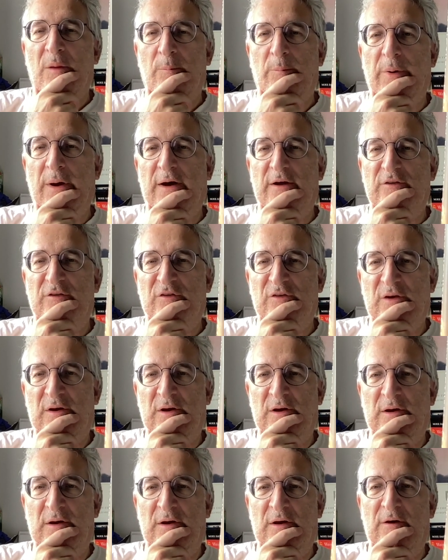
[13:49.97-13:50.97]
but
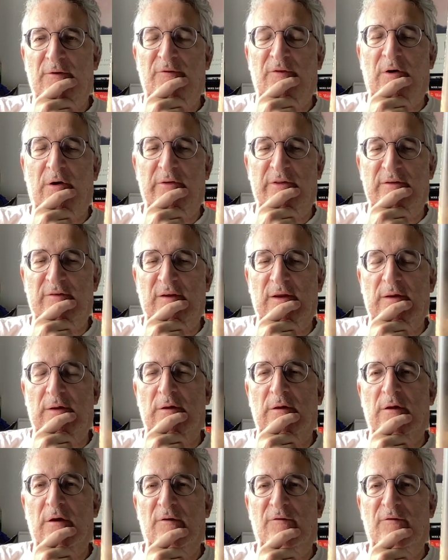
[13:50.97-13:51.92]
uh, her father didn't.